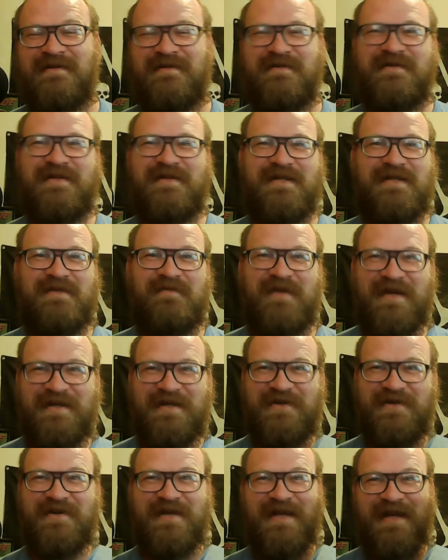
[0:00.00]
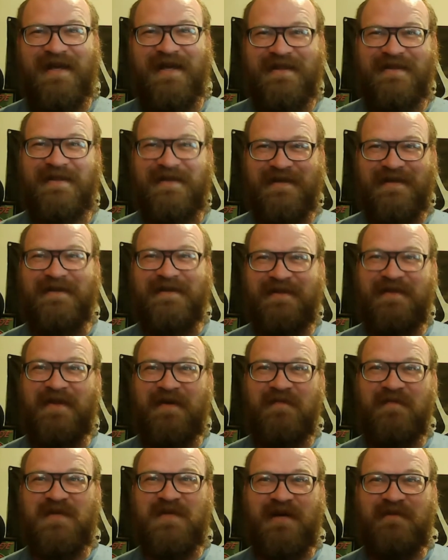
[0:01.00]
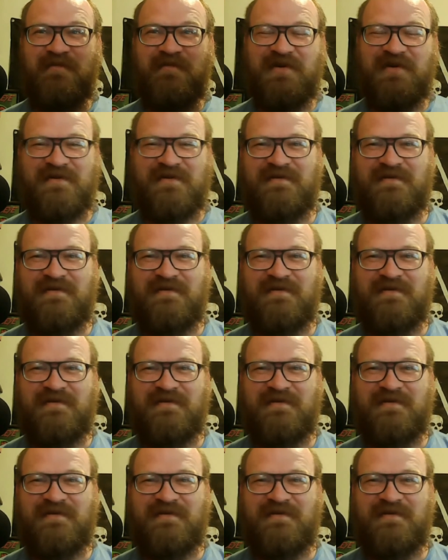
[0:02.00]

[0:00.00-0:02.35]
Just to make sure you get the thumbs up.